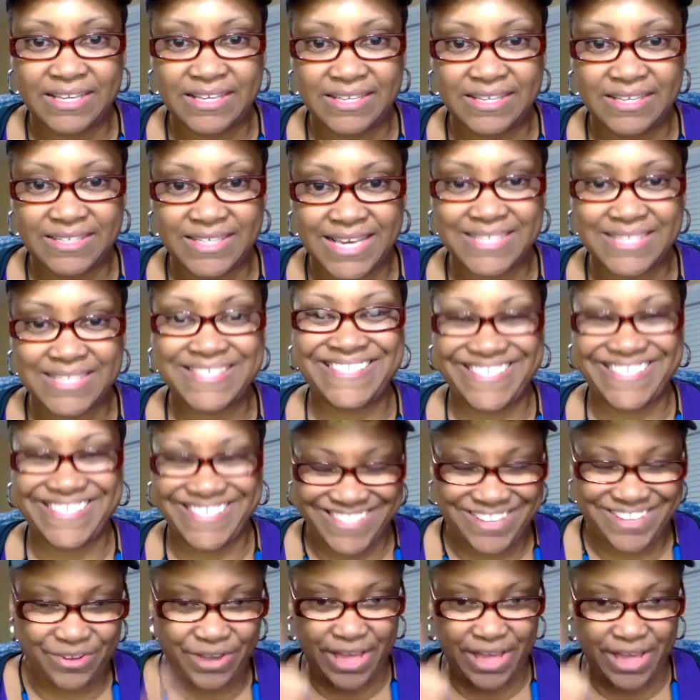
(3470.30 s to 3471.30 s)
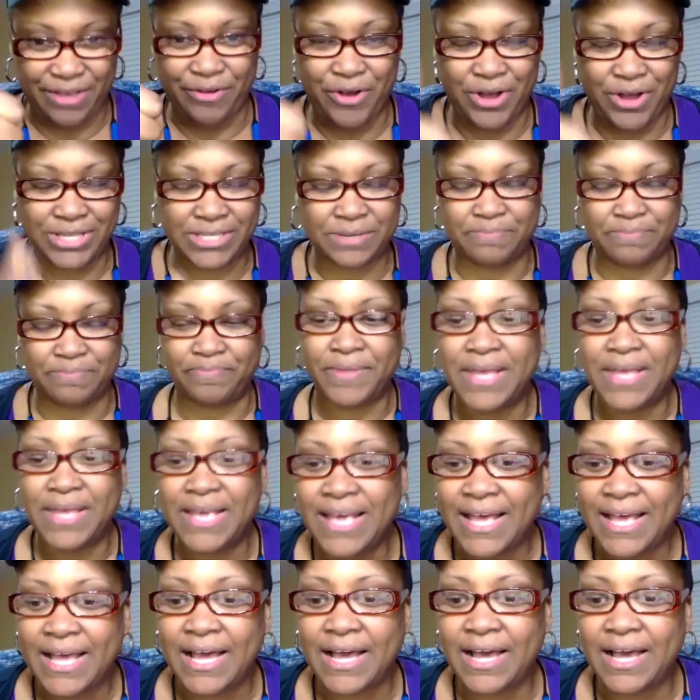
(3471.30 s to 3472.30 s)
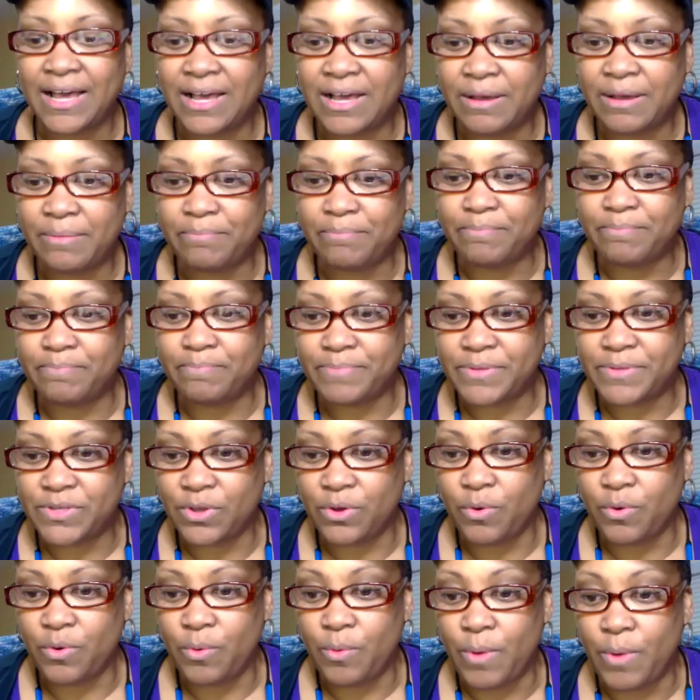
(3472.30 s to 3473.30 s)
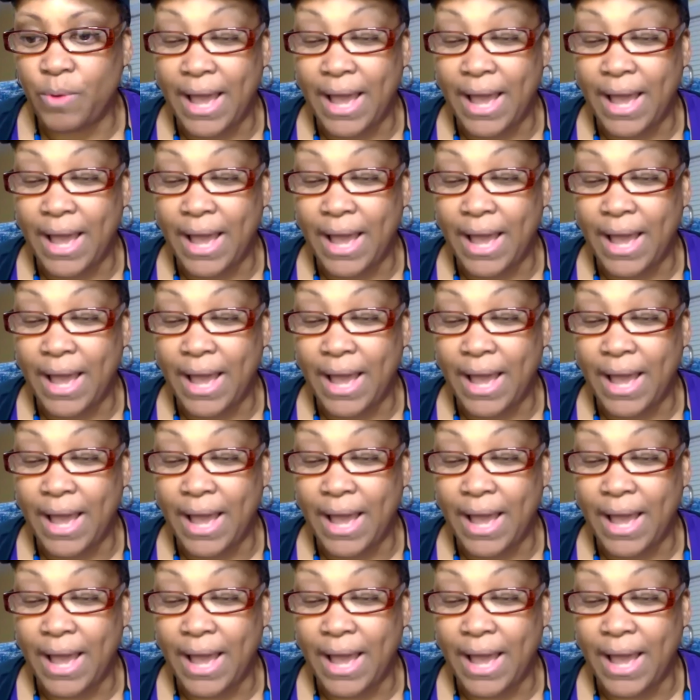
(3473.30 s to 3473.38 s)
Yes, okay, awesome. So